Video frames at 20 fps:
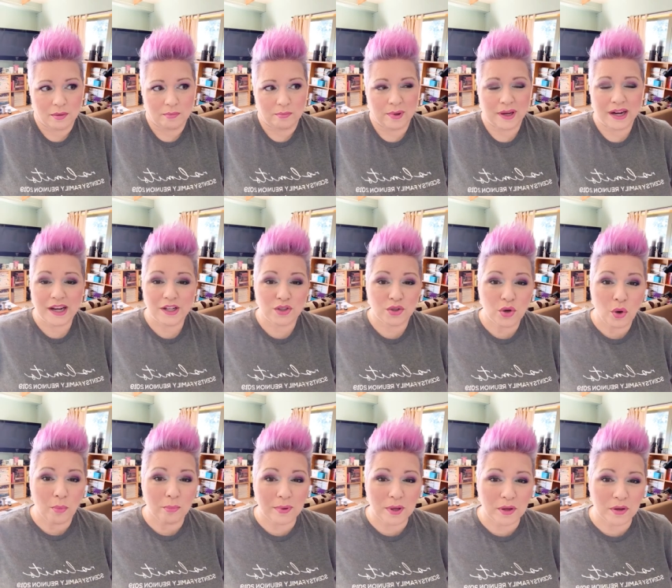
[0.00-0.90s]
but I
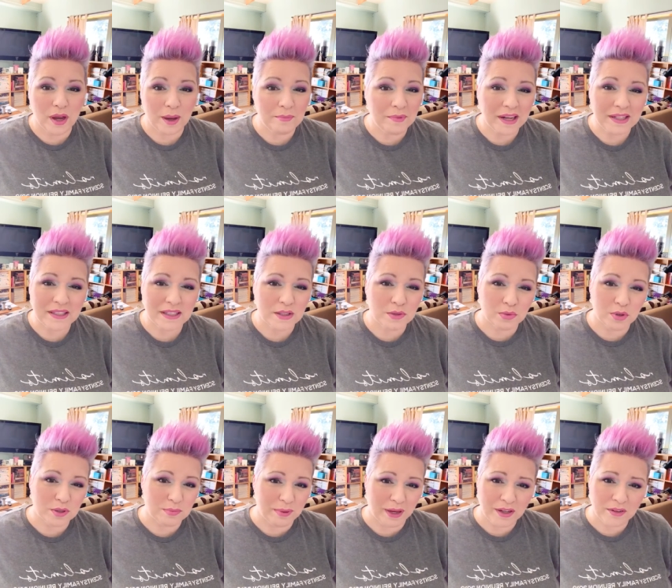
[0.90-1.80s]
don't be I'm not
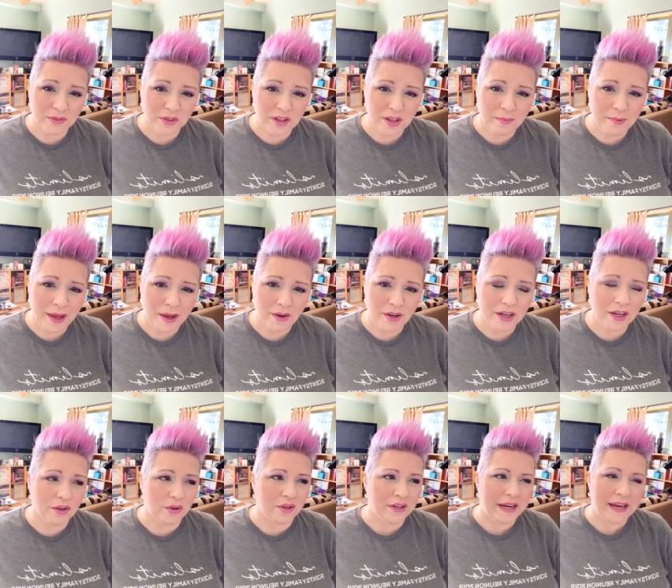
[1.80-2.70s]
disrespectful about
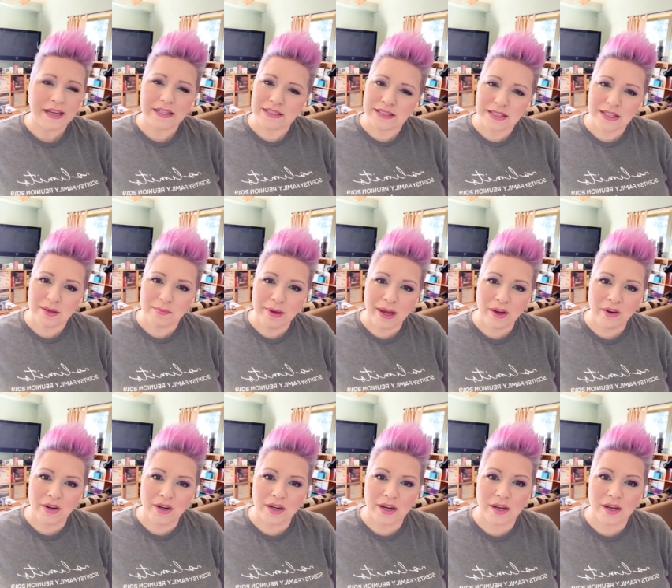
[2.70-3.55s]
it or nasty about it.